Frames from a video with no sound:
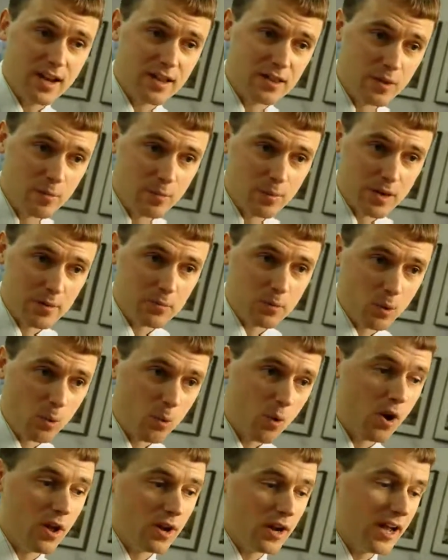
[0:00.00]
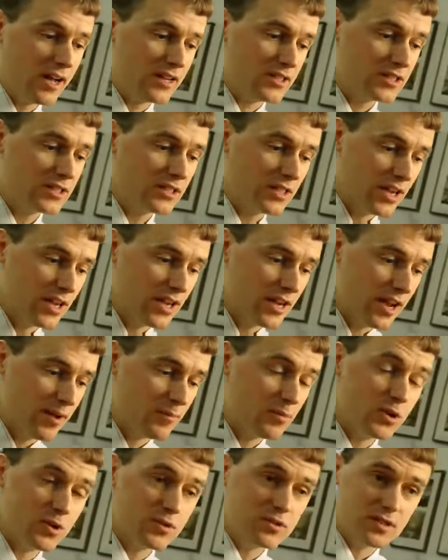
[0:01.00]
and that people weren't actually
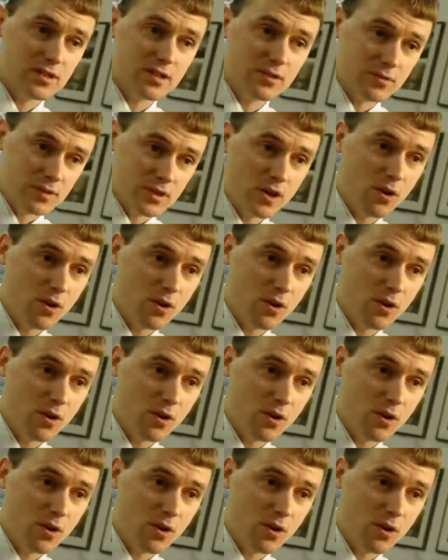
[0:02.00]
using